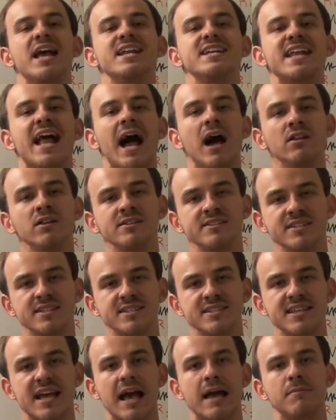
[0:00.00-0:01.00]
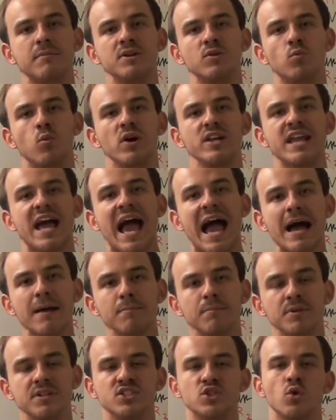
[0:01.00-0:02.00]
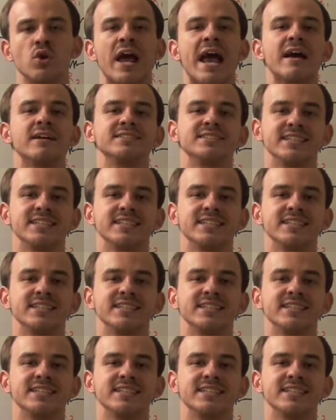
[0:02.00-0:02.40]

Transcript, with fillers: Now let's examine what happens or how